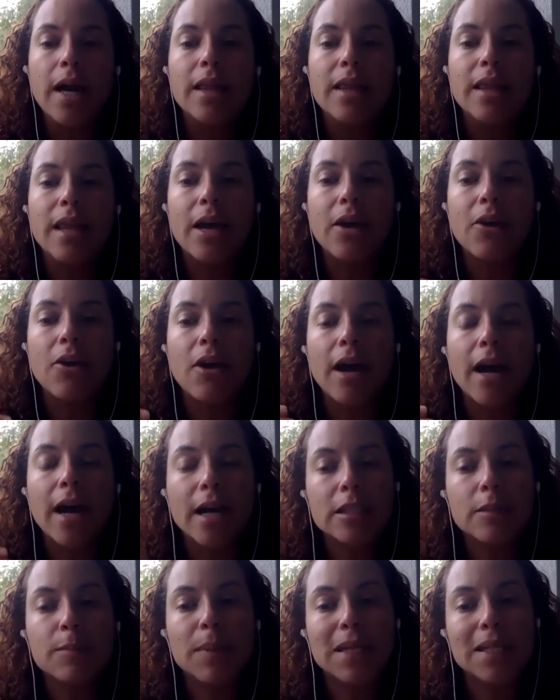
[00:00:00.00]
that our
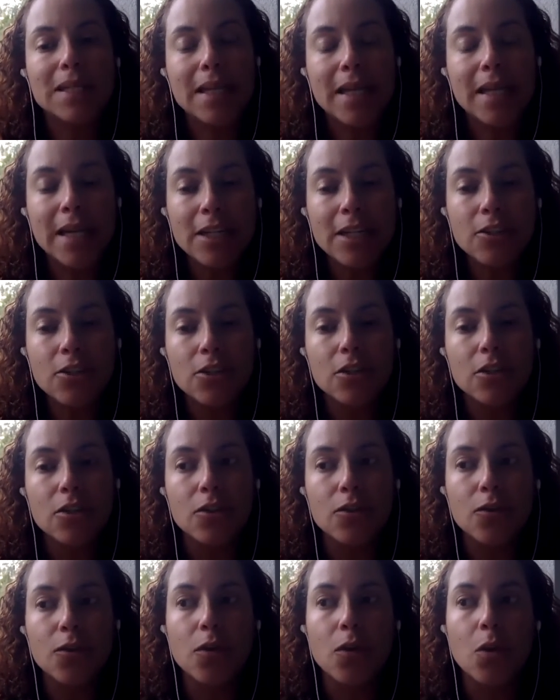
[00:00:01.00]

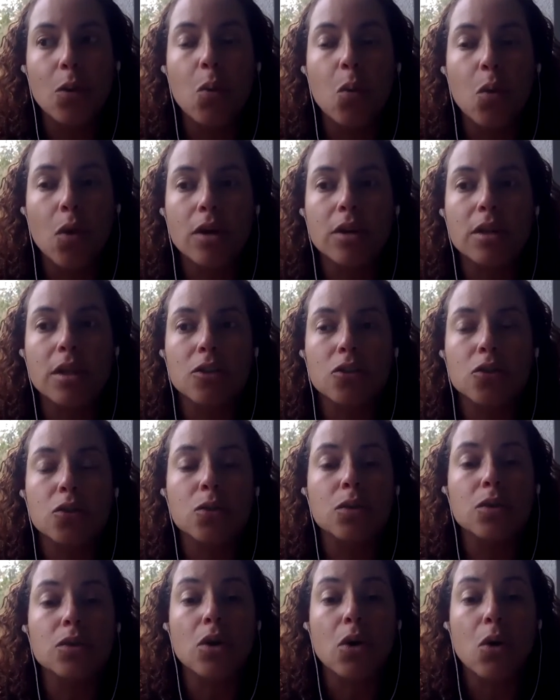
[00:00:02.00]
expectations for the work that
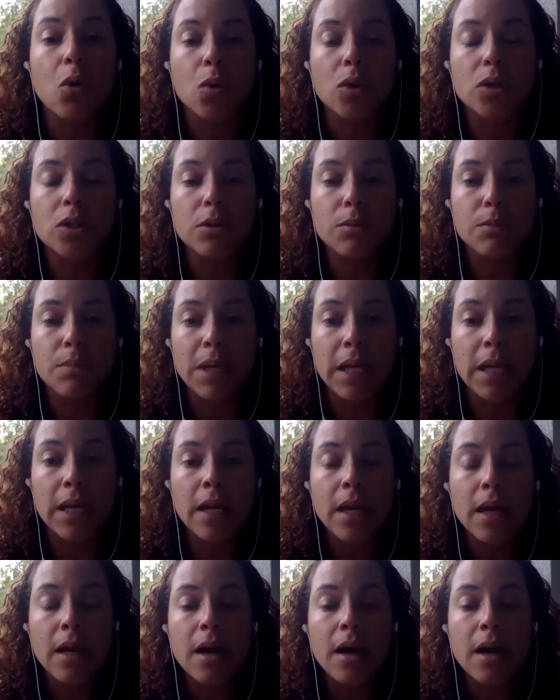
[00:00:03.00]
students are going to be